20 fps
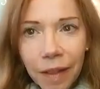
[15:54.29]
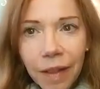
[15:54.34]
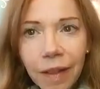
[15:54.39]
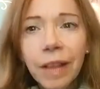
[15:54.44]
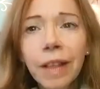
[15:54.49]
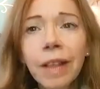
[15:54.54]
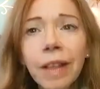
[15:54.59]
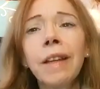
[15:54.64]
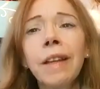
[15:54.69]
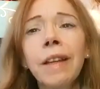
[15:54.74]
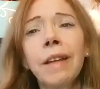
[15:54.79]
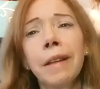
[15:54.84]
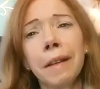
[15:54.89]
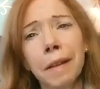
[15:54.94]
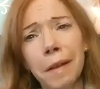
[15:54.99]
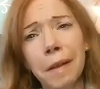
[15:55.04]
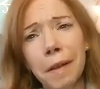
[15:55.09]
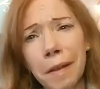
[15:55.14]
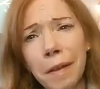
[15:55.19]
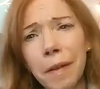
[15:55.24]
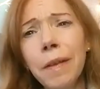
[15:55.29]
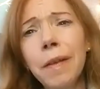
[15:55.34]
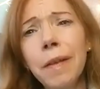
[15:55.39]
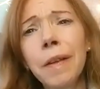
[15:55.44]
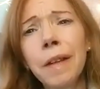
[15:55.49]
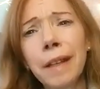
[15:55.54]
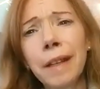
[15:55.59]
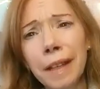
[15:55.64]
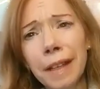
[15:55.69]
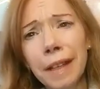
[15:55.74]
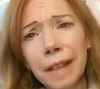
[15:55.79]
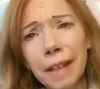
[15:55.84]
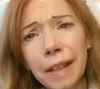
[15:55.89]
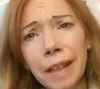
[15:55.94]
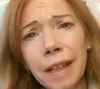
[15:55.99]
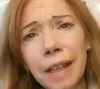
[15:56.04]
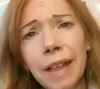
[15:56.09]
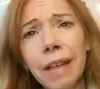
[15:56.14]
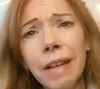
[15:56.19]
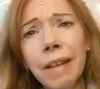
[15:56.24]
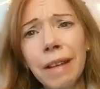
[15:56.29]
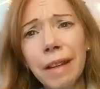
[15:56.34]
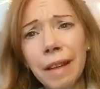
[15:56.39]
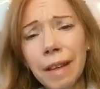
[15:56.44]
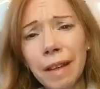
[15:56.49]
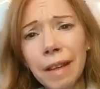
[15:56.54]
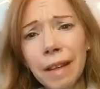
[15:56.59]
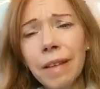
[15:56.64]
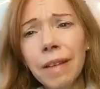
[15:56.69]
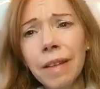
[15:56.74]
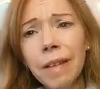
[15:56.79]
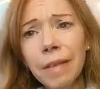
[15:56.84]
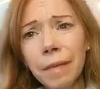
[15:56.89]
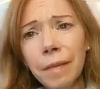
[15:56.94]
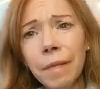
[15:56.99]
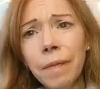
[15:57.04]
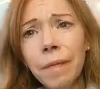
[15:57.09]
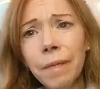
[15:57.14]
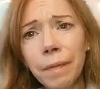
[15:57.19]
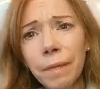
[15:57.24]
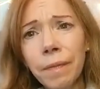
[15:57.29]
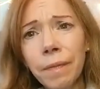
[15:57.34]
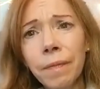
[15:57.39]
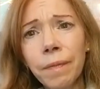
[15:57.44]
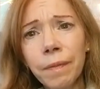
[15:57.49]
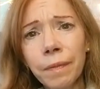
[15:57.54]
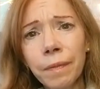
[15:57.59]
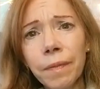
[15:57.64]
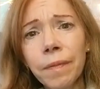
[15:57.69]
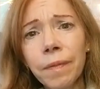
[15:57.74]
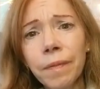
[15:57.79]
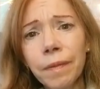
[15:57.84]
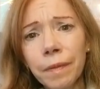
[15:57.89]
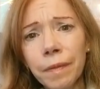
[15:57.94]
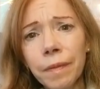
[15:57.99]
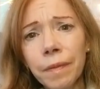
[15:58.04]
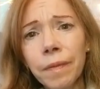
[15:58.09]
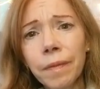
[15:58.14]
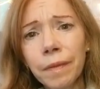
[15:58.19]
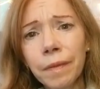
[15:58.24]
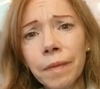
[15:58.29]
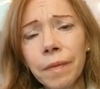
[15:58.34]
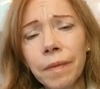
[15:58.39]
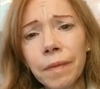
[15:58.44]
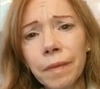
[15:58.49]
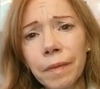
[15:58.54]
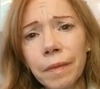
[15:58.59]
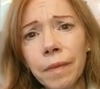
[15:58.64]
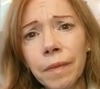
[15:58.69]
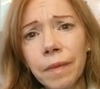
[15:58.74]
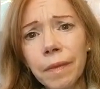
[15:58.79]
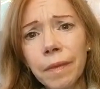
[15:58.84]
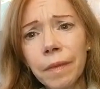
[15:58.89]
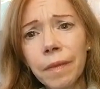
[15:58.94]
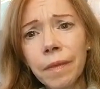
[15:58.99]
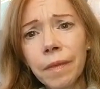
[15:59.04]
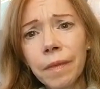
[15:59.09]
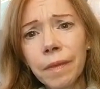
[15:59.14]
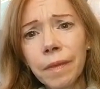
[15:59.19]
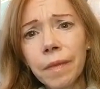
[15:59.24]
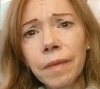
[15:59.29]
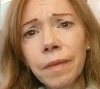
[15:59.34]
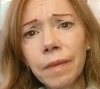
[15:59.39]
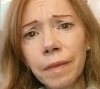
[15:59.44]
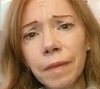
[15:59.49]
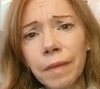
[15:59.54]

(silent)